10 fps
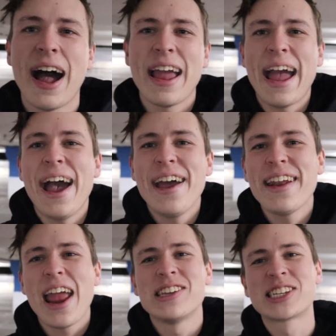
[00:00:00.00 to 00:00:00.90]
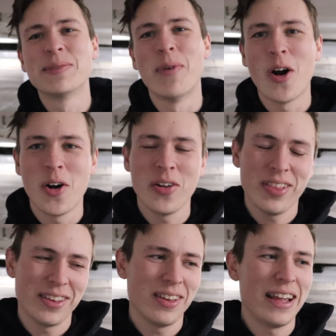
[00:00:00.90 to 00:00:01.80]
I had a small
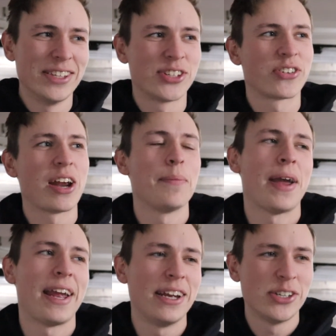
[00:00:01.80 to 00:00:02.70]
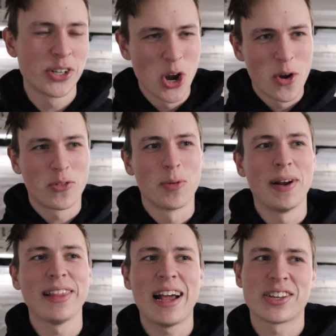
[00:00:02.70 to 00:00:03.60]
Instagram page for
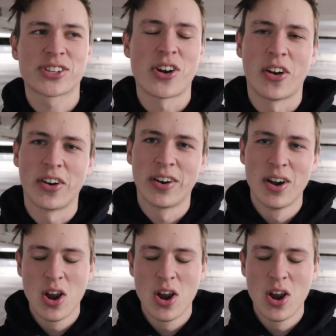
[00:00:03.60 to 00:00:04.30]
my last car,